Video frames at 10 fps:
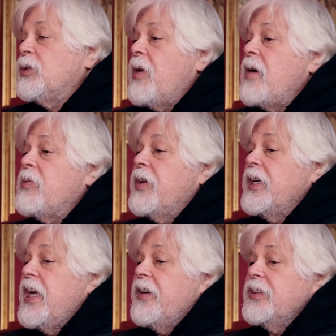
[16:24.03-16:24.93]
The problem
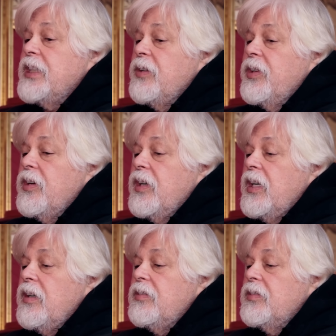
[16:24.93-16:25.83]
right now is that we're
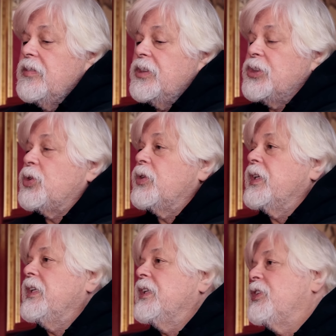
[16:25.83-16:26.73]

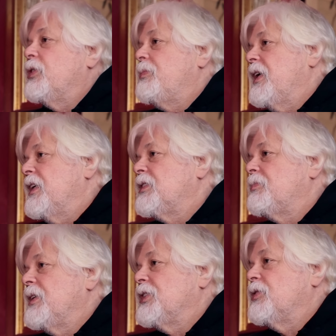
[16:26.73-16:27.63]
destroying interdependence
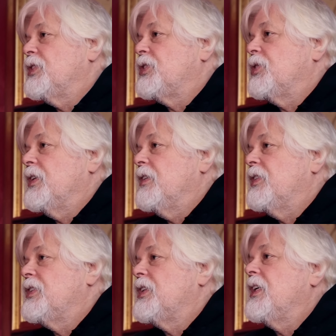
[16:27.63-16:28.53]
because we're destroying
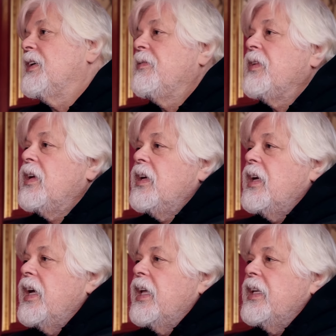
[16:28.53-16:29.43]
diversity.
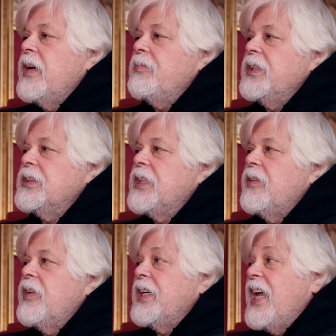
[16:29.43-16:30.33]
And that means
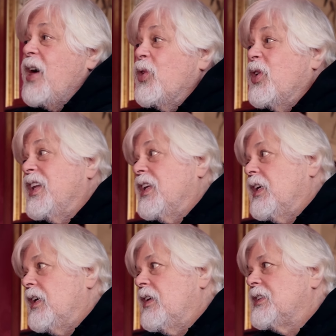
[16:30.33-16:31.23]
that right now we're in
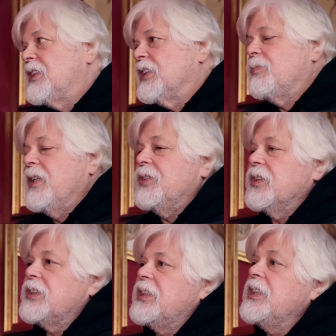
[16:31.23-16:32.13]
the sixth major
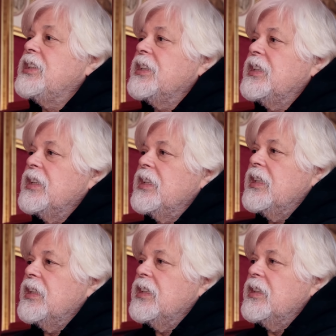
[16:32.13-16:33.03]
extinction
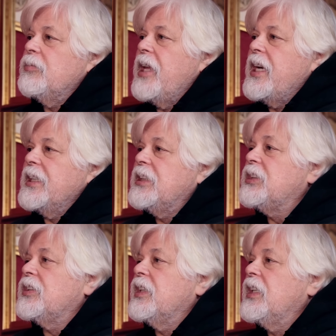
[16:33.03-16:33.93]
in the planet's
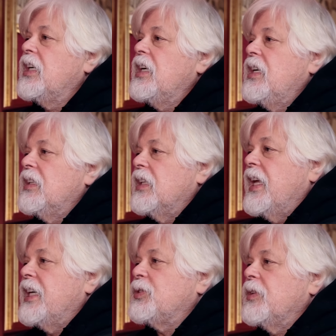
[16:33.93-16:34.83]
history, the
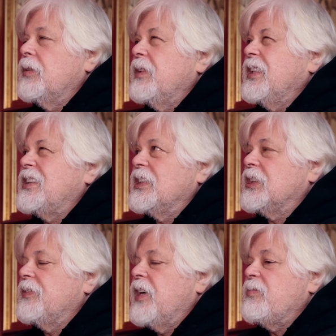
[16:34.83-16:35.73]
last one being
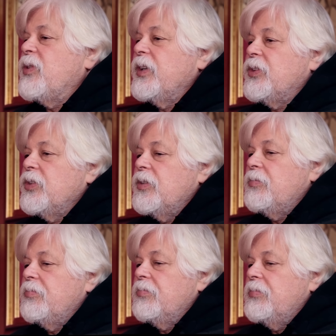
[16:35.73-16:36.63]
65.2
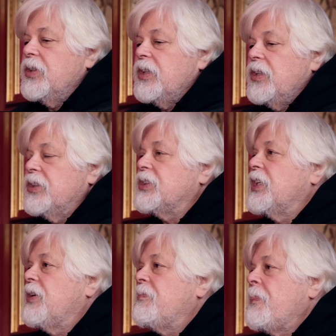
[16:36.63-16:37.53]
million years
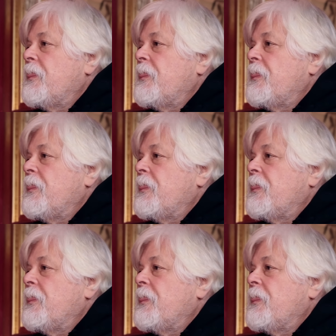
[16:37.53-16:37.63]
ago.